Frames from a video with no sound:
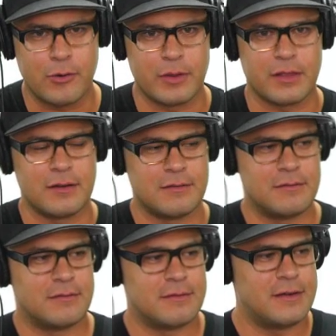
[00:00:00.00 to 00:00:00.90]
with
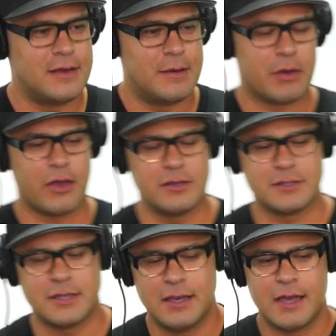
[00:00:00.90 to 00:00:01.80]
it,
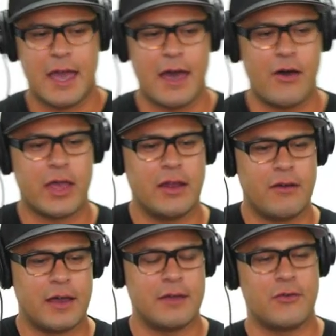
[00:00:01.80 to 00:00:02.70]
because how can
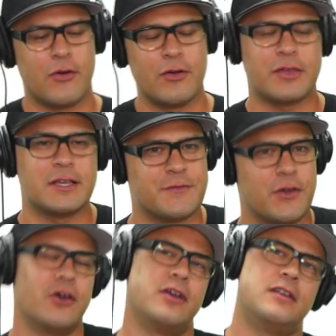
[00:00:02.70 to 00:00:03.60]
I grow things for
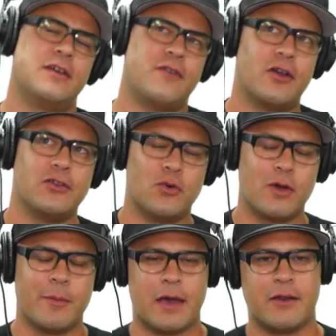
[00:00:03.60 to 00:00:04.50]
good if I don't
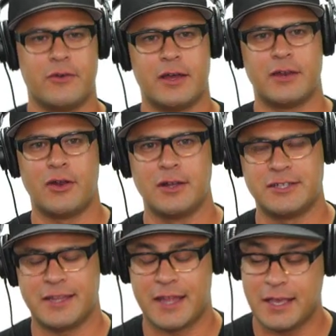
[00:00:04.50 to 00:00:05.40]
talk about it or
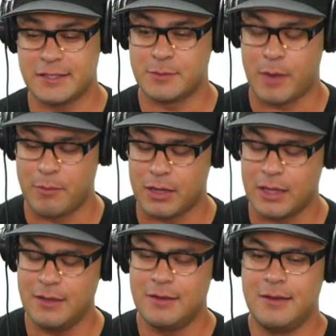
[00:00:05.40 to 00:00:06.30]
acknowledge that they exist
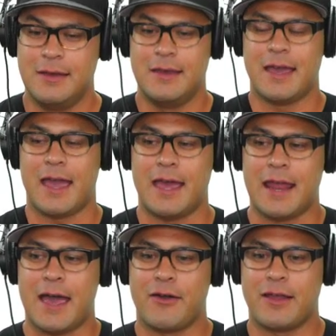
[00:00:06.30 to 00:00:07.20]
publicly?
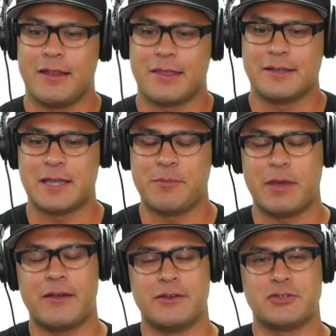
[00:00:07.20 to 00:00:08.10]
And how can things get
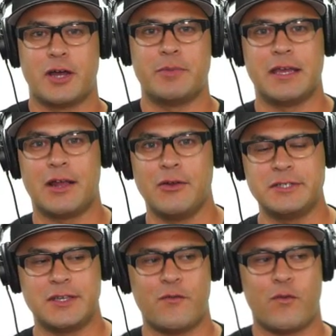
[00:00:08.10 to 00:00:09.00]
better and try being
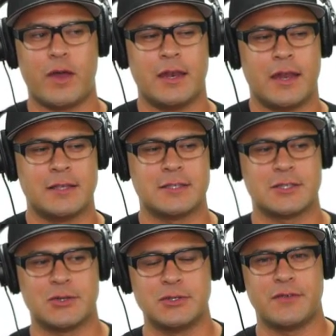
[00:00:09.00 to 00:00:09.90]
inclusive when it's
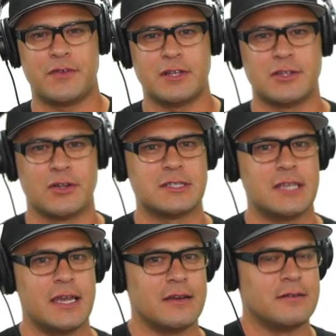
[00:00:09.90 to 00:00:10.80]
exclusive and it's not
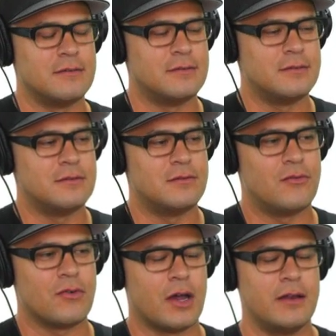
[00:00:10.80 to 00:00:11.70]
seen,
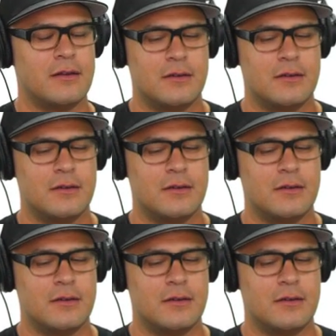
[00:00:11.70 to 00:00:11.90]
right?